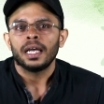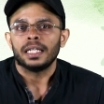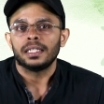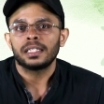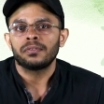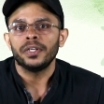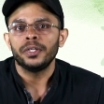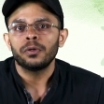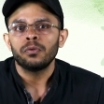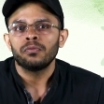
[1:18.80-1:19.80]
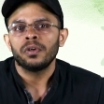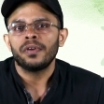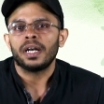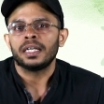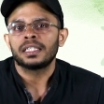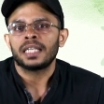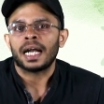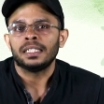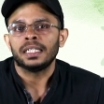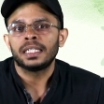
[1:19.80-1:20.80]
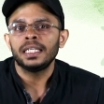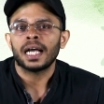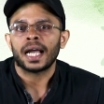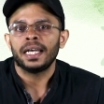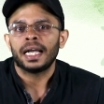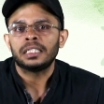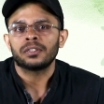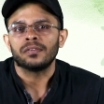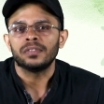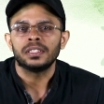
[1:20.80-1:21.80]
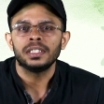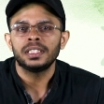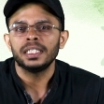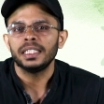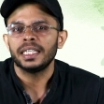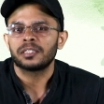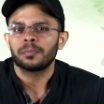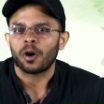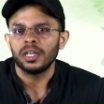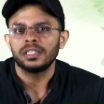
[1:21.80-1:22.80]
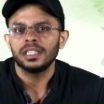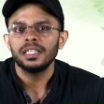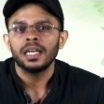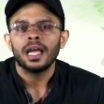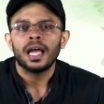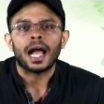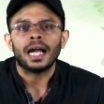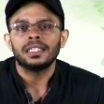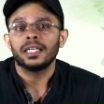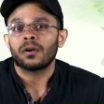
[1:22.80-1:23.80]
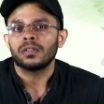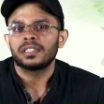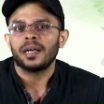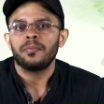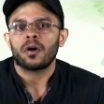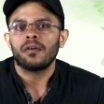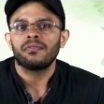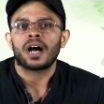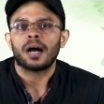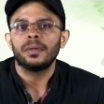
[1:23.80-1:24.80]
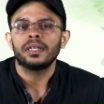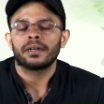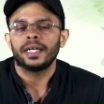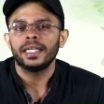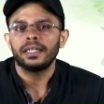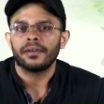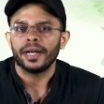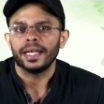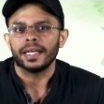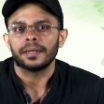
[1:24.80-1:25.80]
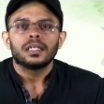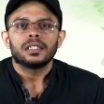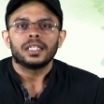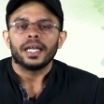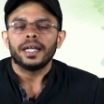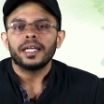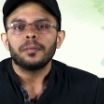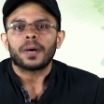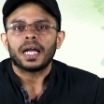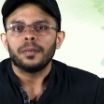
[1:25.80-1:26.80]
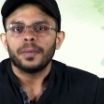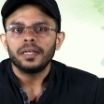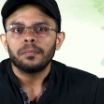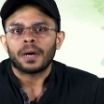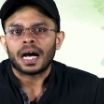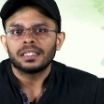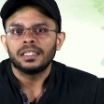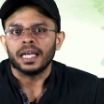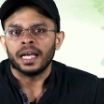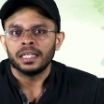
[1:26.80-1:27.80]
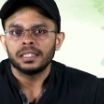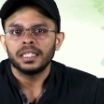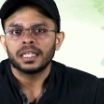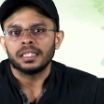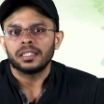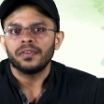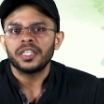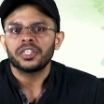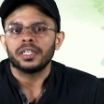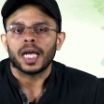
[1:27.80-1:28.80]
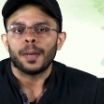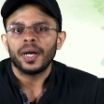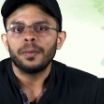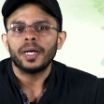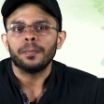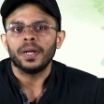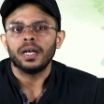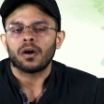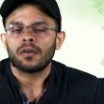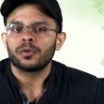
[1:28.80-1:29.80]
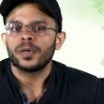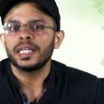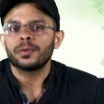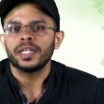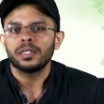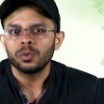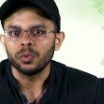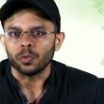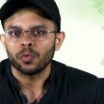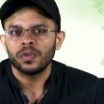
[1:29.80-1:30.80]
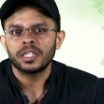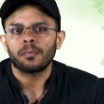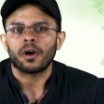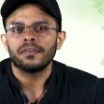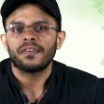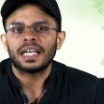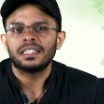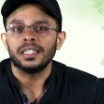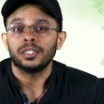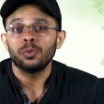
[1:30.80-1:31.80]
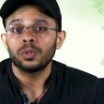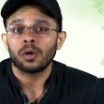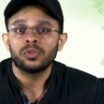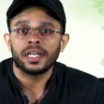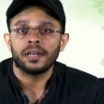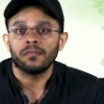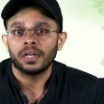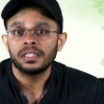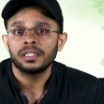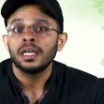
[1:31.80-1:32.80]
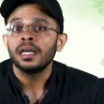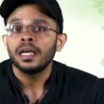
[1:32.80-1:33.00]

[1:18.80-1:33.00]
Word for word: In this video, we will understand the key highlights of the CCTS policy and the concept of carbon credit trading. The Indian Parliament passed the Energy Conservation Amendment Bill of 2022, which modifies the 2001's